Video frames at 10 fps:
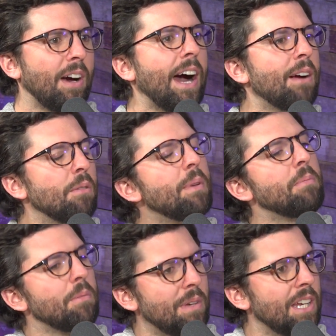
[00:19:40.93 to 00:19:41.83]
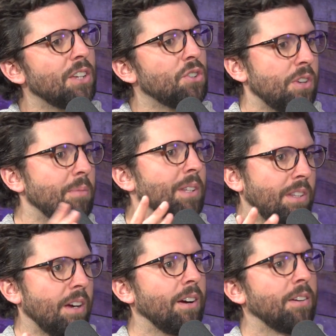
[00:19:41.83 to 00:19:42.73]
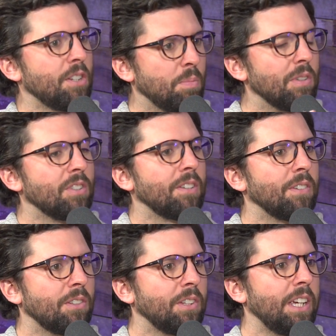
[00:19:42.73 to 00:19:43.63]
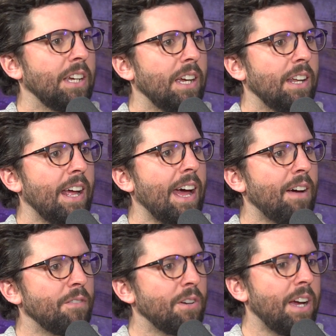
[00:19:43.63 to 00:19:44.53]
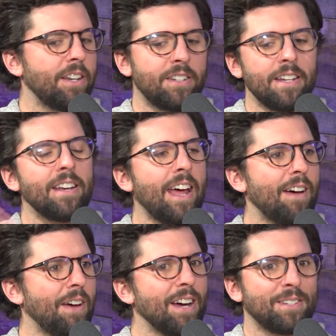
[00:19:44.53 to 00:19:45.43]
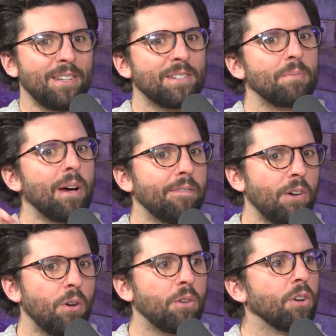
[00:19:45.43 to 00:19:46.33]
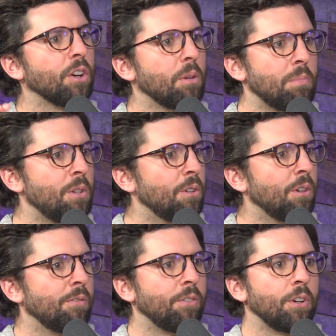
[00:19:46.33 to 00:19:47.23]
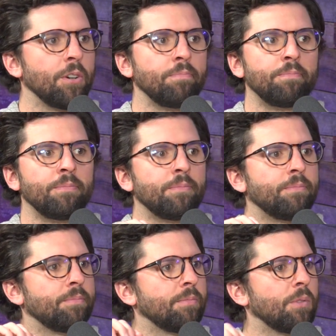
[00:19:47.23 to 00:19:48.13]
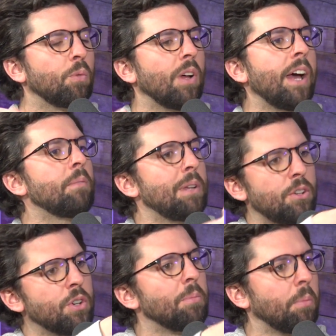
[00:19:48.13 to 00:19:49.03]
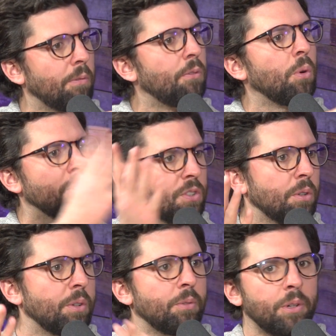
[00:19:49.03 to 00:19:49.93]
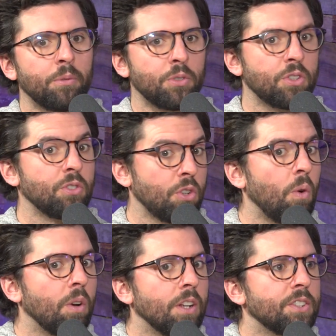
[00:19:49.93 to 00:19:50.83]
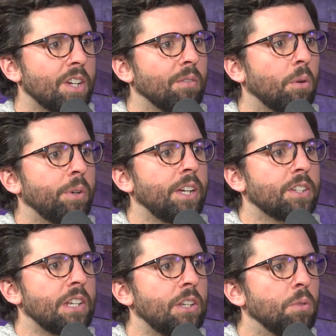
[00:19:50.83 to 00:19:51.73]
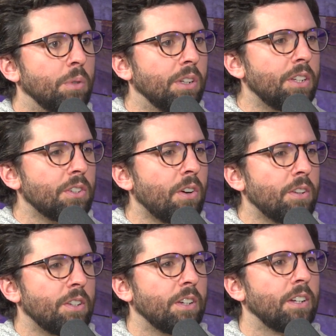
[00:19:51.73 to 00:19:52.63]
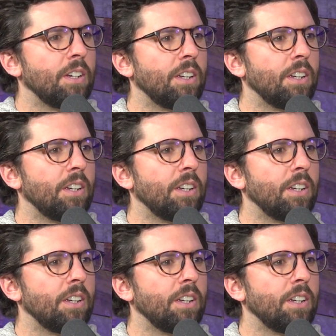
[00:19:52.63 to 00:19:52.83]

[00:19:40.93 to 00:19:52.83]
I remember being in treatment there specifically, and after I didn't have access to my phone or a computer I had been in treatment before, so it was going on several weeks, and you really start to